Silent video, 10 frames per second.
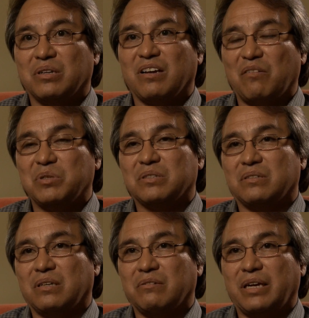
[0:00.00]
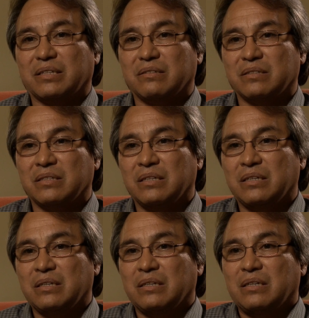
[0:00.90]
of governments and other actors.
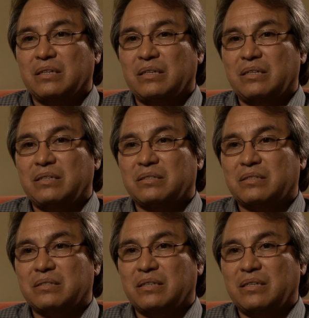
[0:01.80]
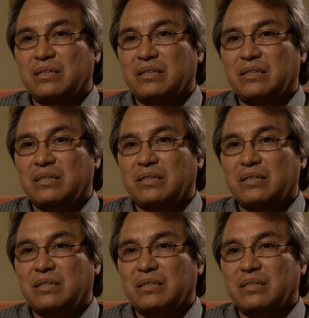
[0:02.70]
It's